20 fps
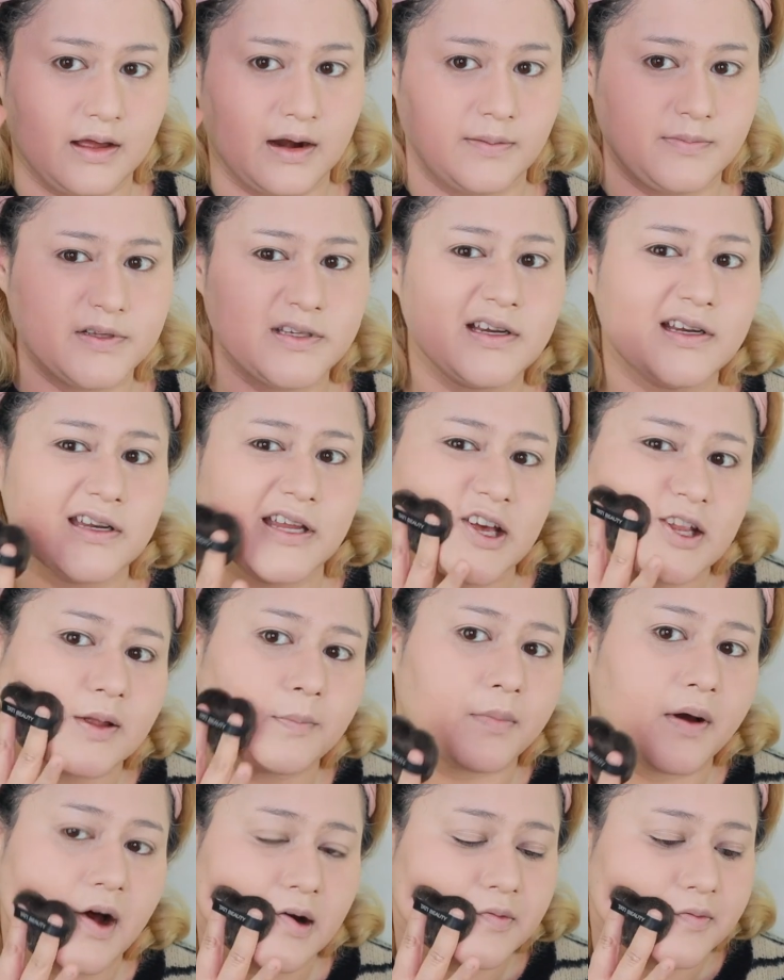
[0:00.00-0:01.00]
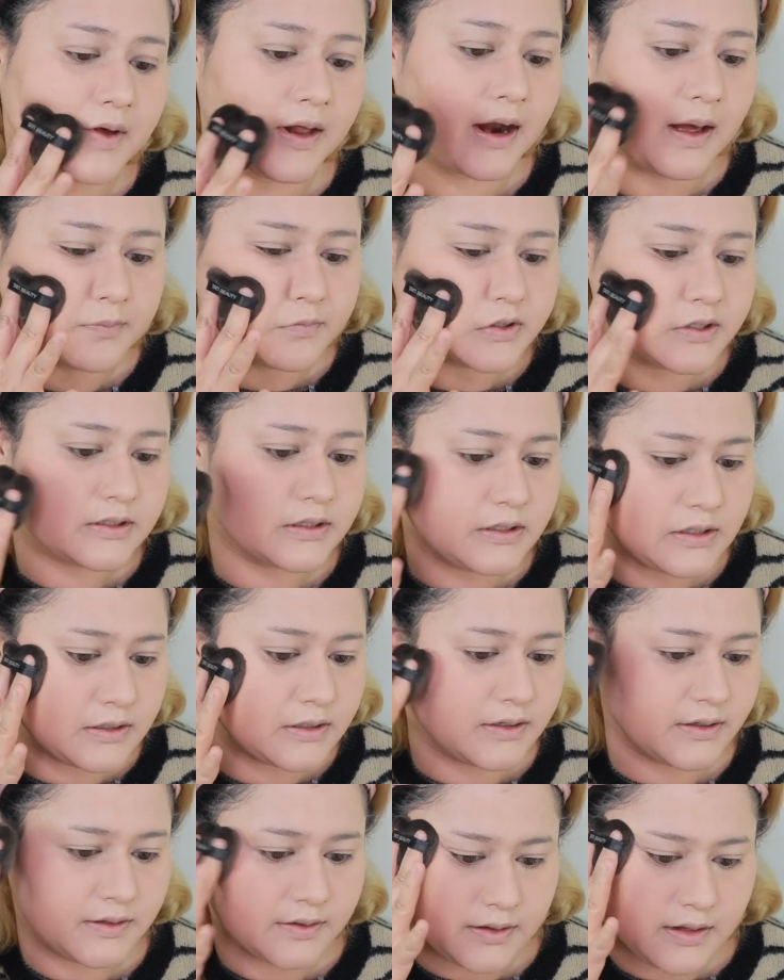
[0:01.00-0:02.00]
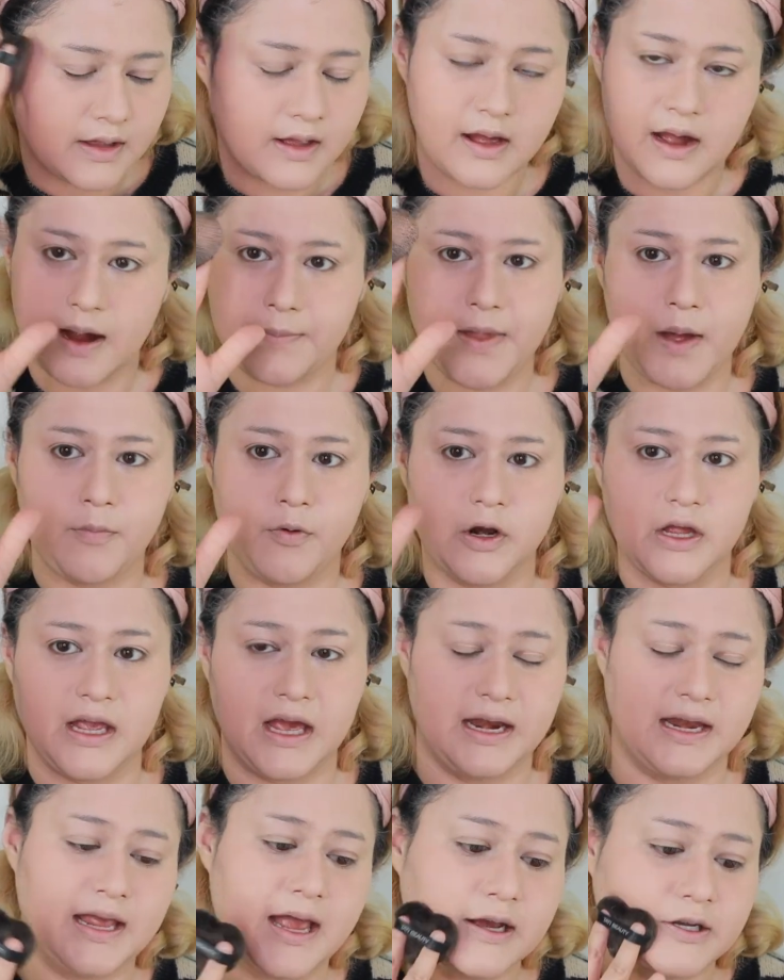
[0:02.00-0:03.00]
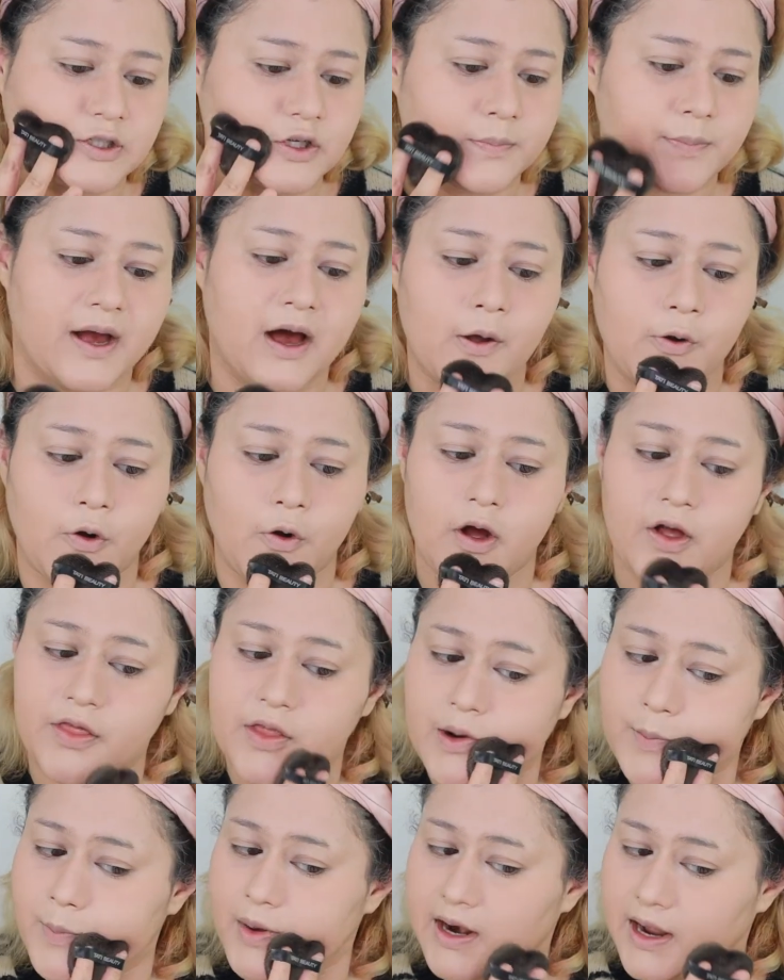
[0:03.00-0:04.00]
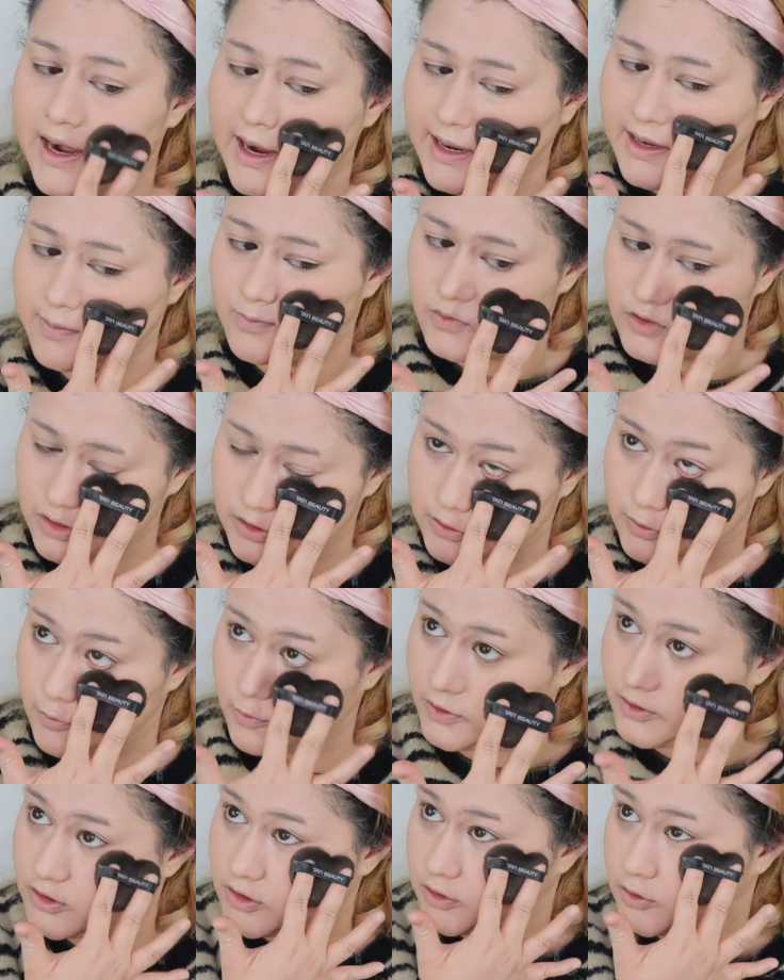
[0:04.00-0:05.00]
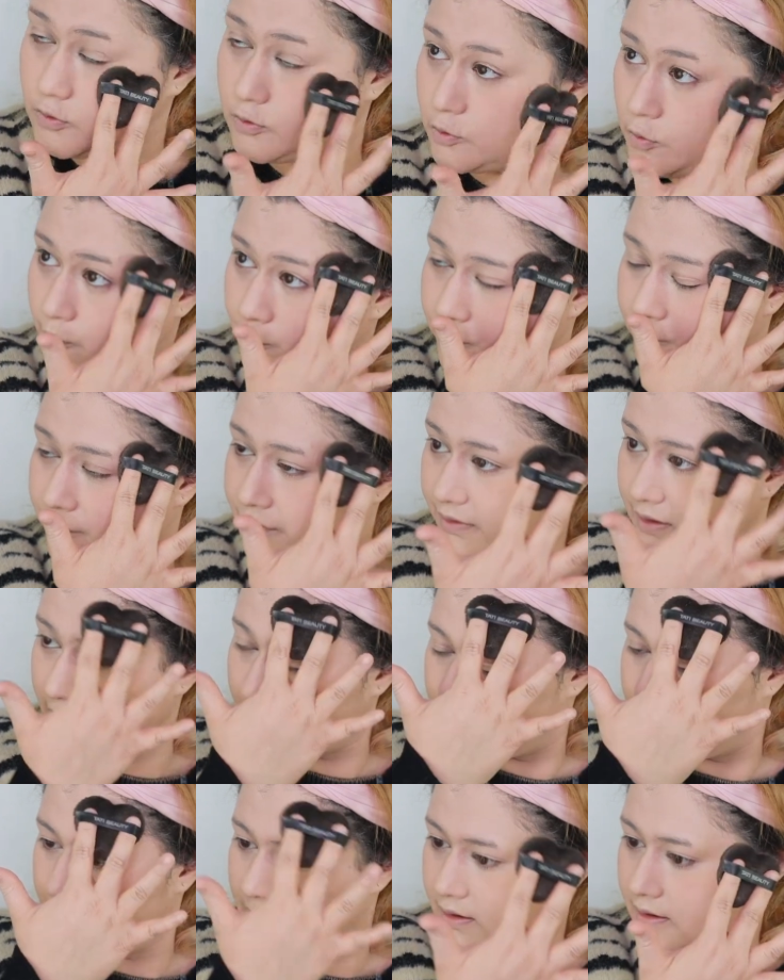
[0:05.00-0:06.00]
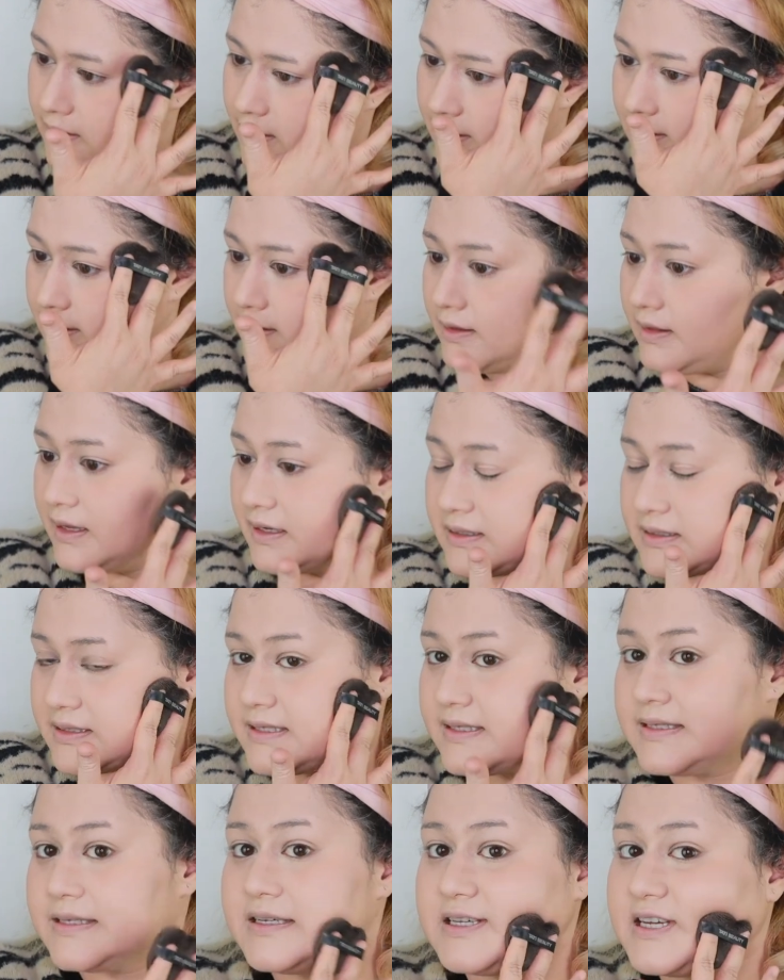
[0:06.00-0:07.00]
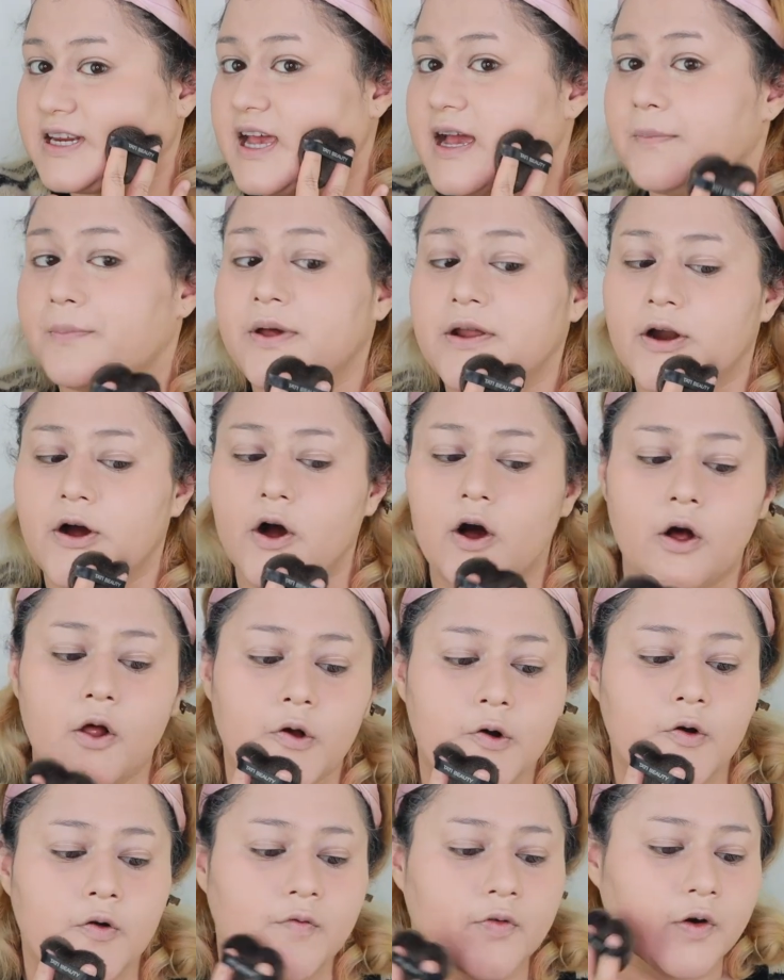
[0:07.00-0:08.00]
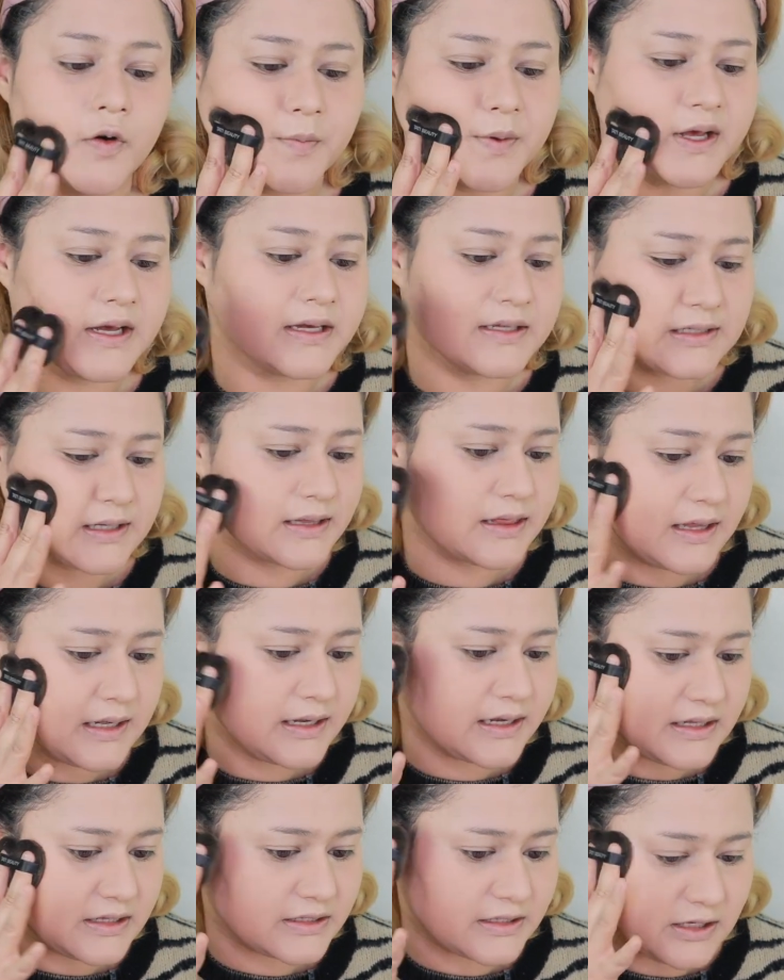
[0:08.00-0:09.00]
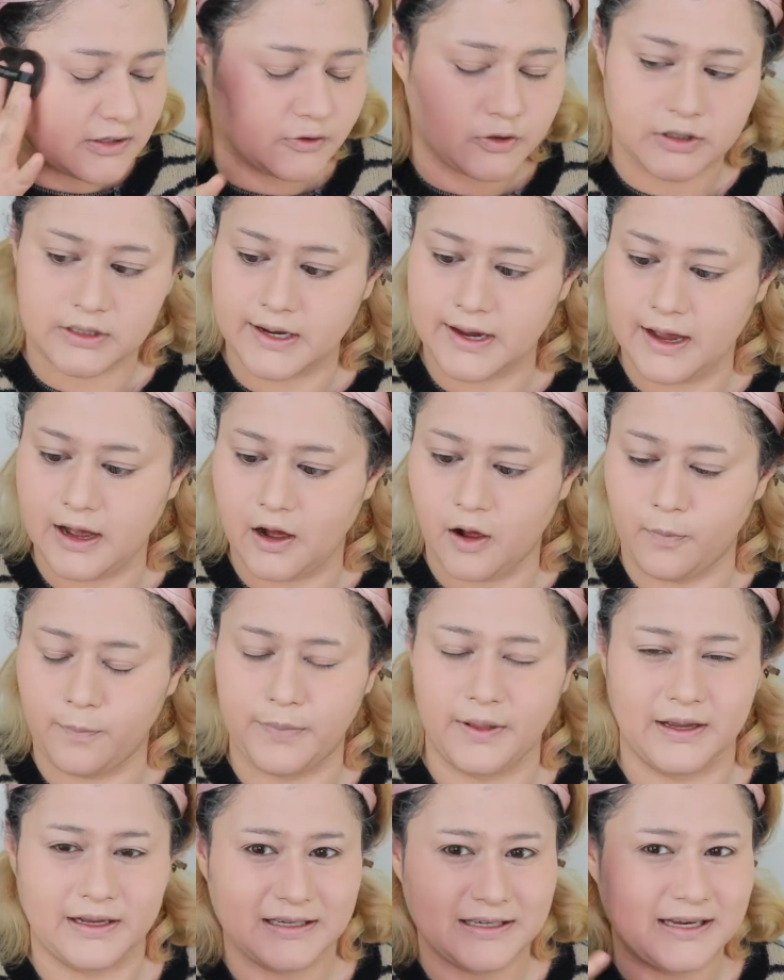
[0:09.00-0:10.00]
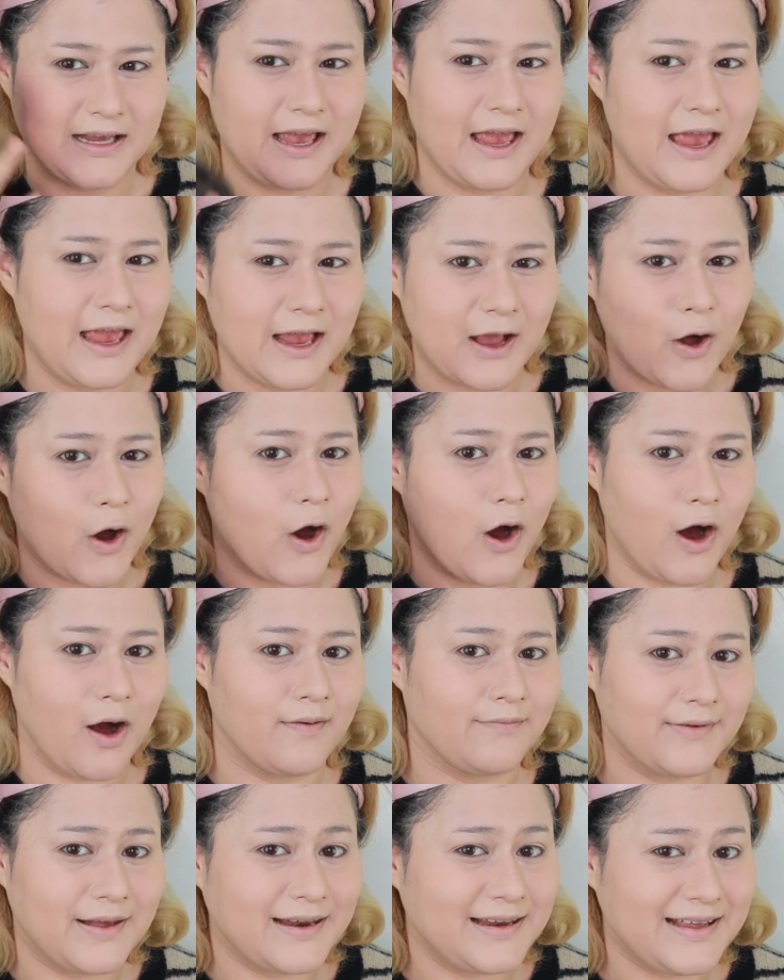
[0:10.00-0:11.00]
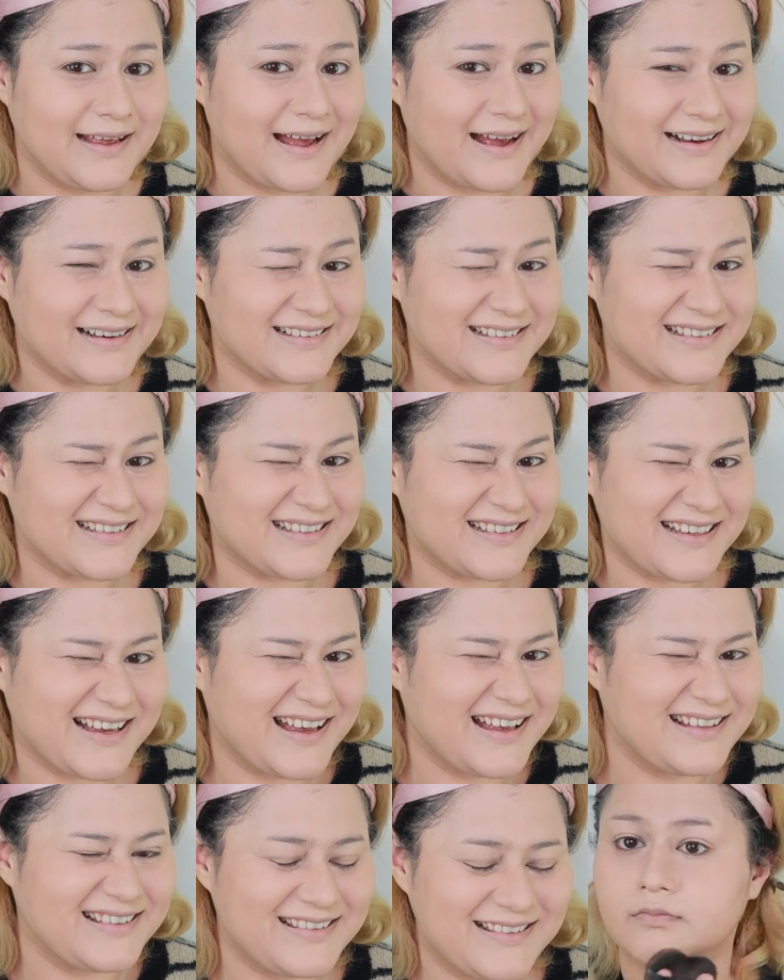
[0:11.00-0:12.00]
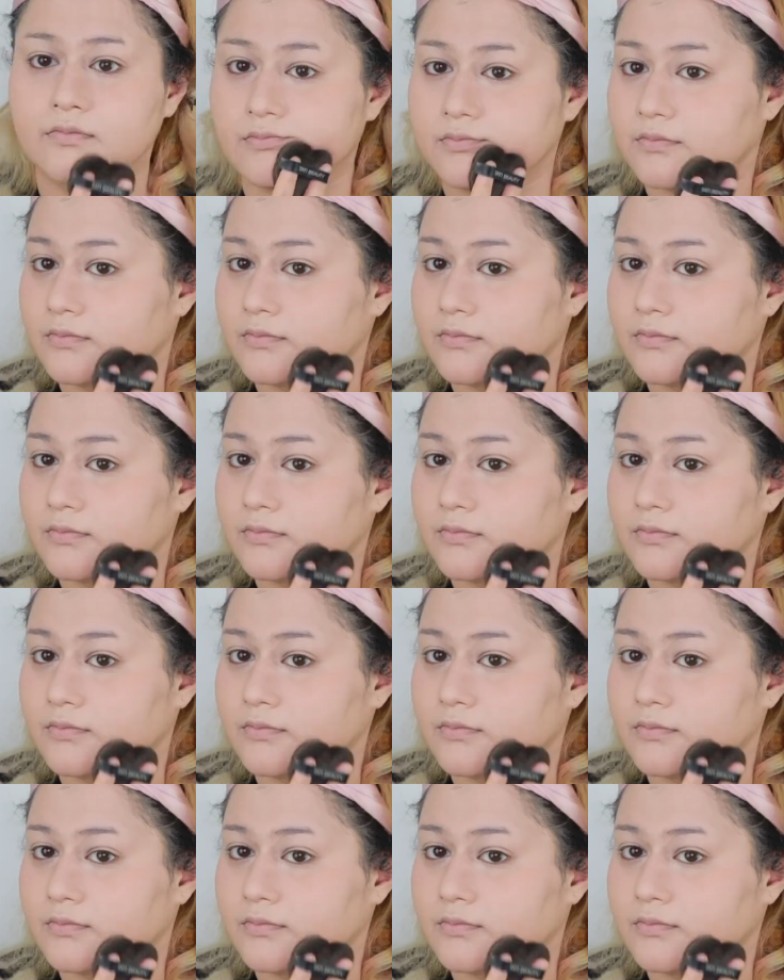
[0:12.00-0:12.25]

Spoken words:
I'm just gonna take the puff and I'm not putting any extra powder on there, but I am just going to like stamp it all over because I think it's going to help like take off any excess.